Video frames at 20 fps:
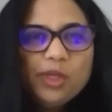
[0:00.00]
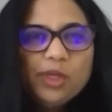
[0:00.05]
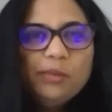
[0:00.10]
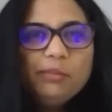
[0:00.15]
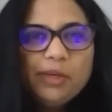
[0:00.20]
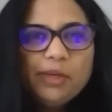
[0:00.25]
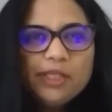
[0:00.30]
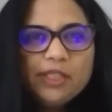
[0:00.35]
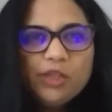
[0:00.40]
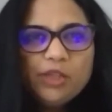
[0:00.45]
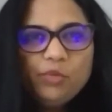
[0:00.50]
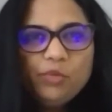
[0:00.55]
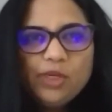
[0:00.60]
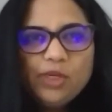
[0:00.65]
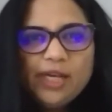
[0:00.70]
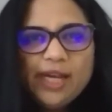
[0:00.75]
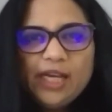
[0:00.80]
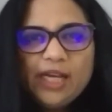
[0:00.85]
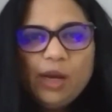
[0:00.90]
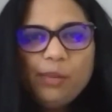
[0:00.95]
But there were
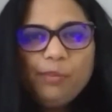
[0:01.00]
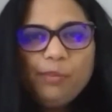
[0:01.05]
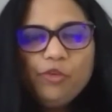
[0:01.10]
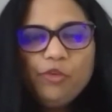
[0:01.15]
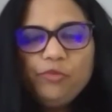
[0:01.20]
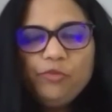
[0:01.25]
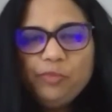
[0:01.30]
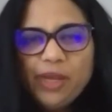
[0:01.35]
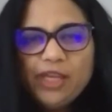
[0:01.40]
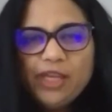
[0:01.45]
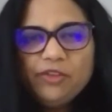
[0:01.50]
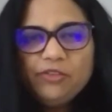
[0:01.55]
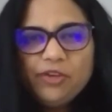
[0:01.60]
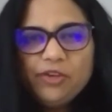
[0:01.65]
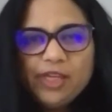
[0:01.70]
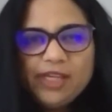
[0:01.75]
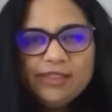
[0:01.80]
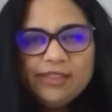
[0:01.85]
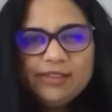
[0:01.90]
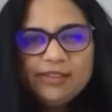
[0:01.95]
a couple of main
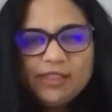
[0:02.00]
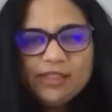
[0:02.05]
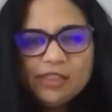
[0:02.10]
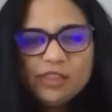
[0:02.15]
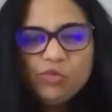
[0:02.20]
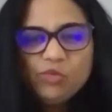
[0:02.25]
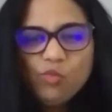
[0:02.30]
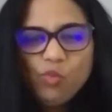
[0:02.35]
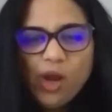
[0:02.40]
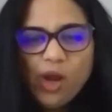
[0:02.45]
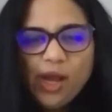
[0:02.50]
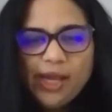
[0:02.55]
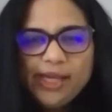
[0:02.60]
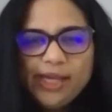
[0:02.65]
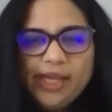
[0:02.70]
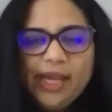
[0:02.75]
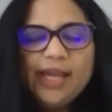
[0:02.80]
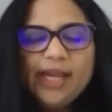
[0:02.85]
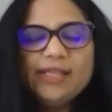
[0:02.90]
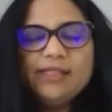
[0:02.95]
reasons
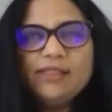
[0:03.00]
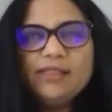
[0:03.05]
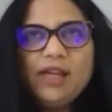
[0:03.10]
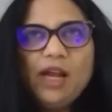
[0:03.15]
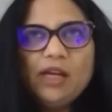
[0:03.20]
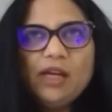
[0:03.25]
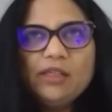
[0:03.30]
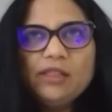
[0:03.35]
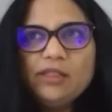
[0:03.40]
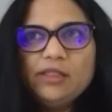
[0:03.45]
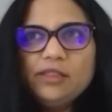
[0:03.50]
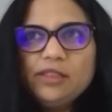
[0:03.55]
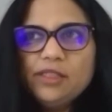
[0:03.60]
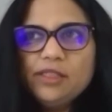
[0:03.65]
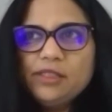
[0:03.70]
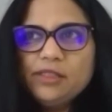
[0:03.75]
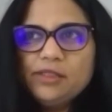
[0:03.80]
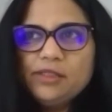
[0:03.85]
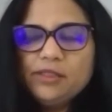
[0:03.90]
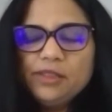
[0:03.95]
why I started
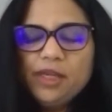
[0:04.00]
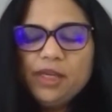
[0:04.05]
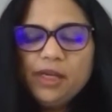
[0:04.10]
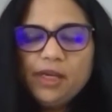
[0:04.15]
this